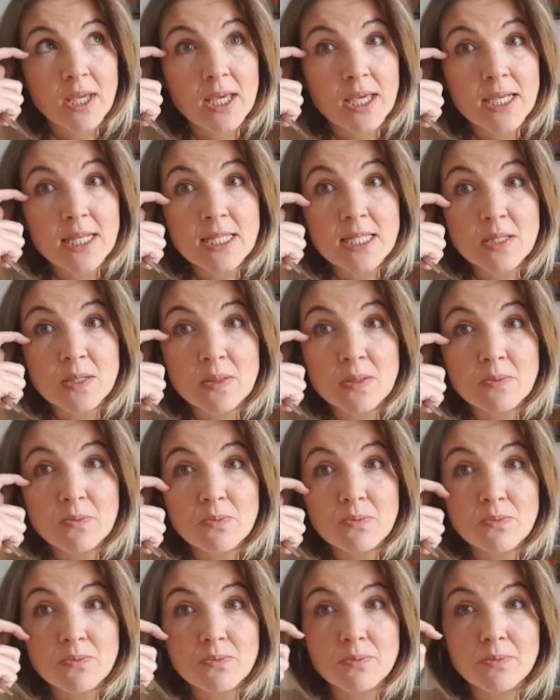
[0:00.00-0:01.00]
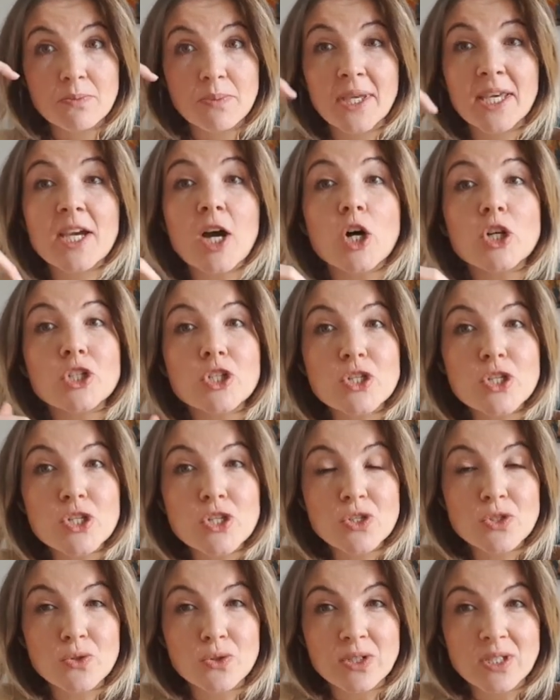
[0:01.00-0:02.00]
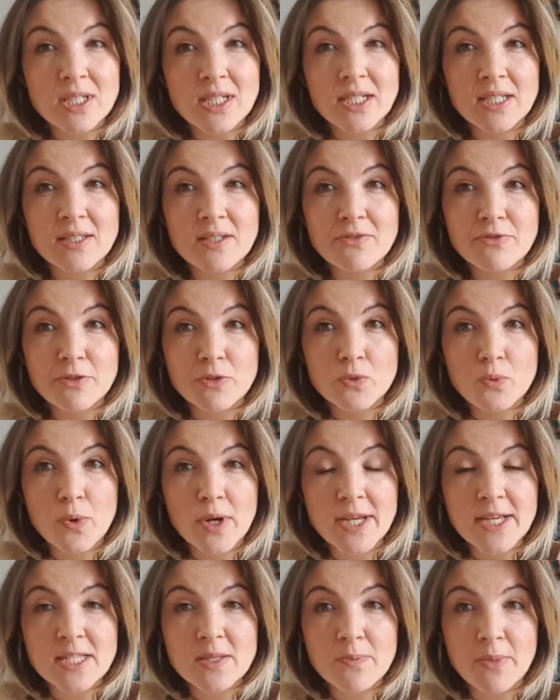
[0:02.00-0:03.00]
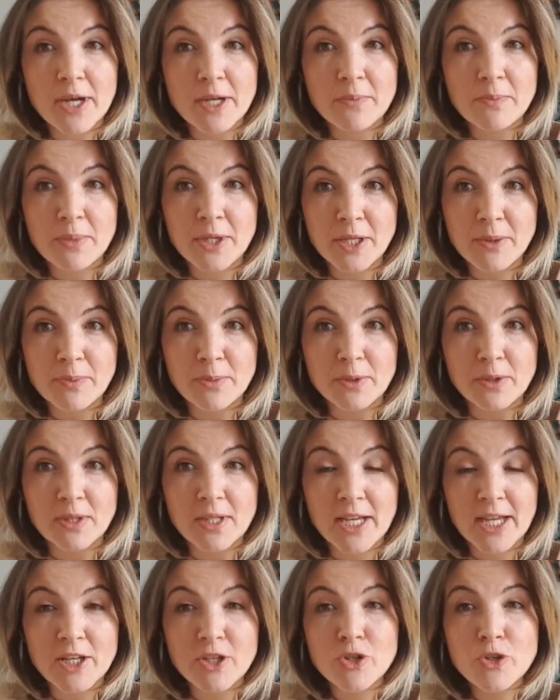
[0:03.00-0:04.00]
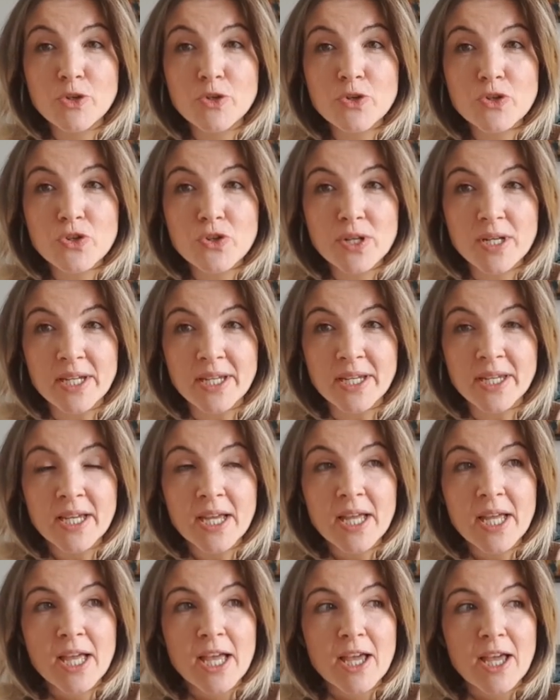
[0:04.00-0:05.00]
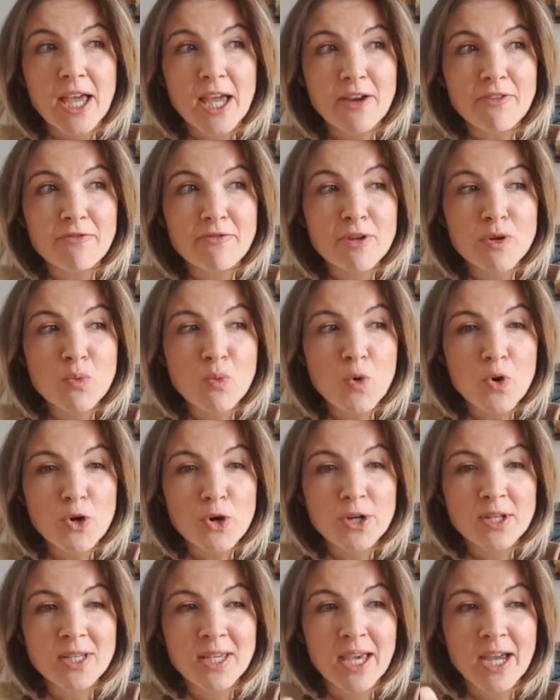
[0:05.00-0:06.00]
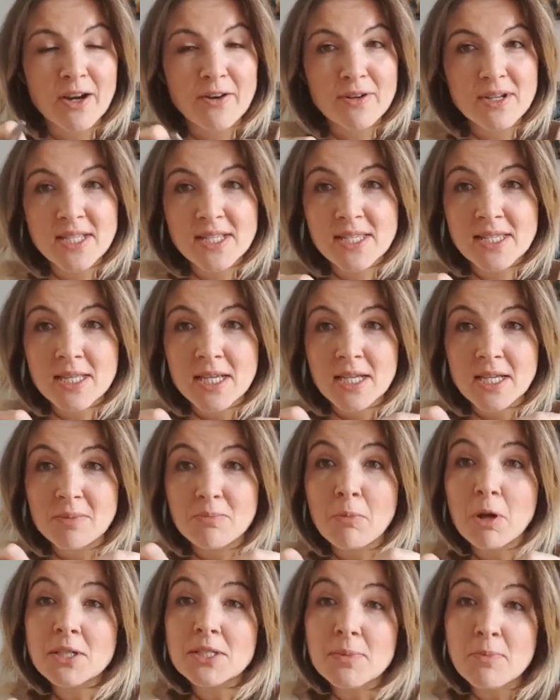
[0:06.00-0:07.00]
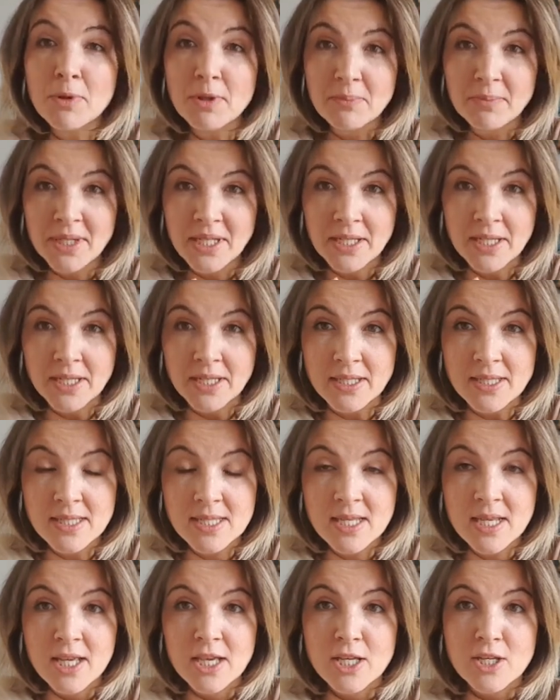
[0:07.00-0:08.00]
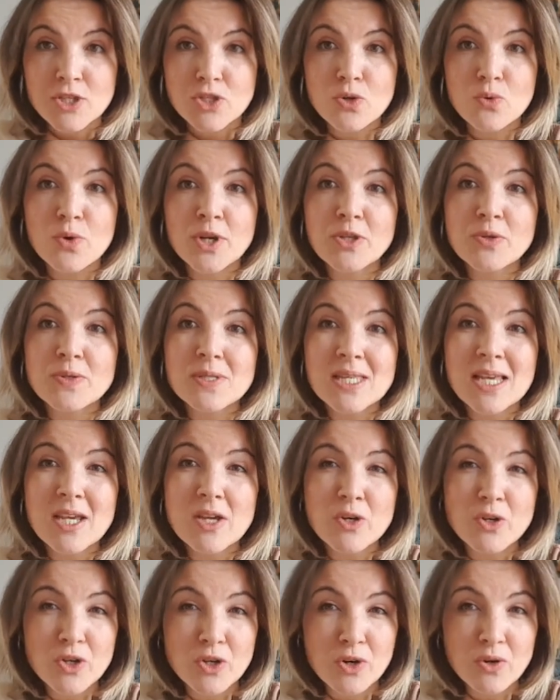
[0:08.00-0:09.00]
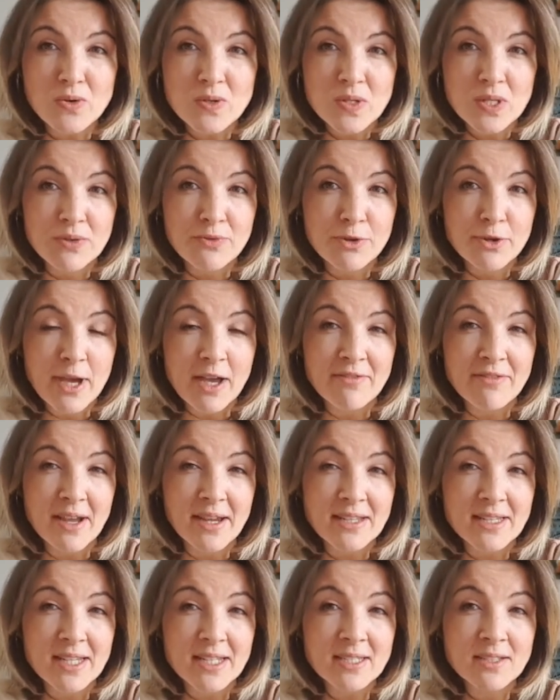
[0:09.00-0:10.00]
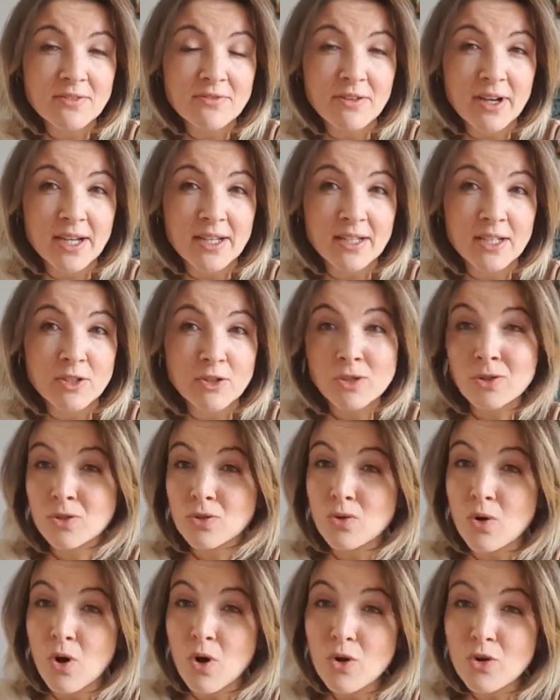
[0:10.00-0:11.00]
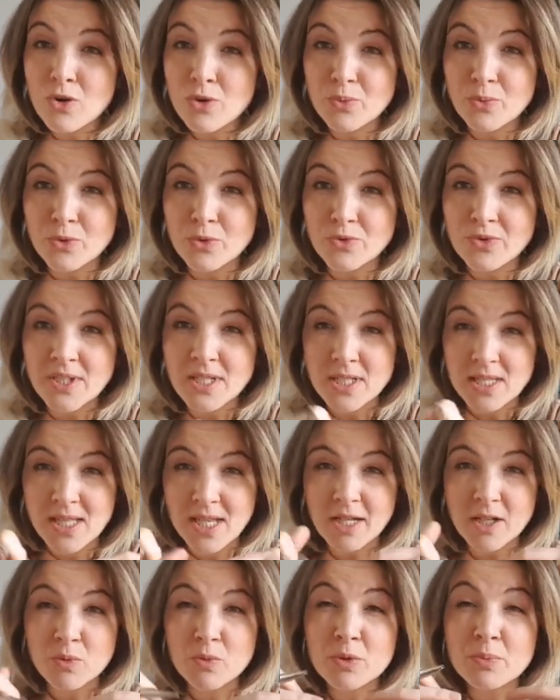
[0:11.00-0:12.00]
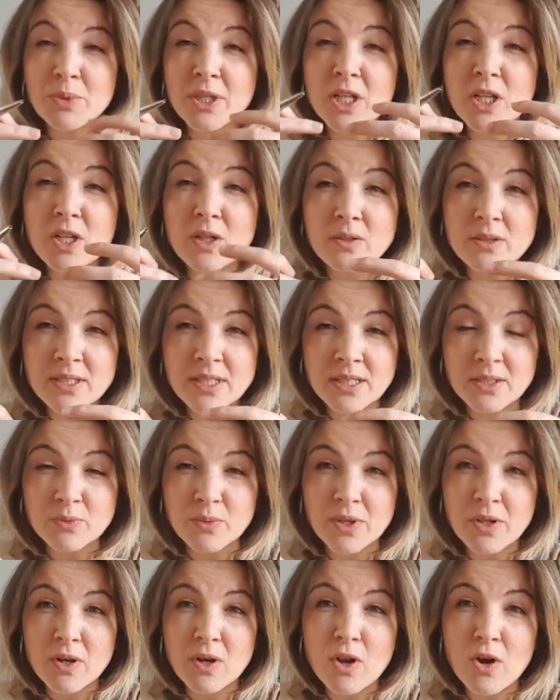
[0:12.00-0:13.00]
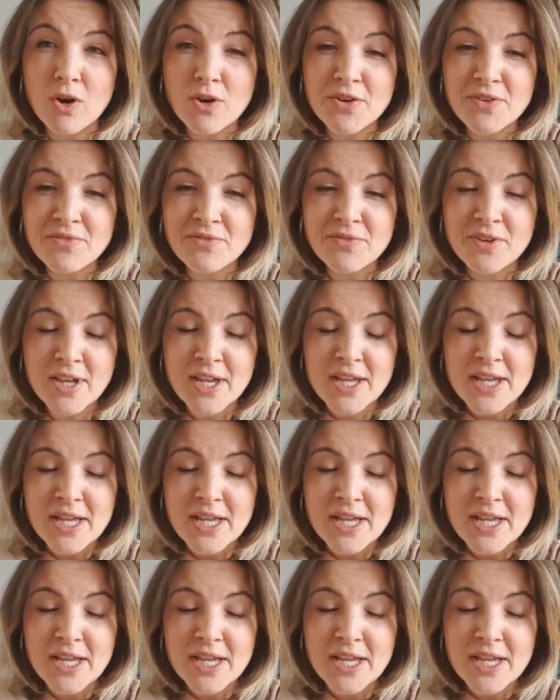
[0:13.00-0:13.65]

is being understood in different ways by people. And usually every word carries multiple meanings. So when you say a ghost, if you have identified it to horror movies, then it will be loaded with a lot of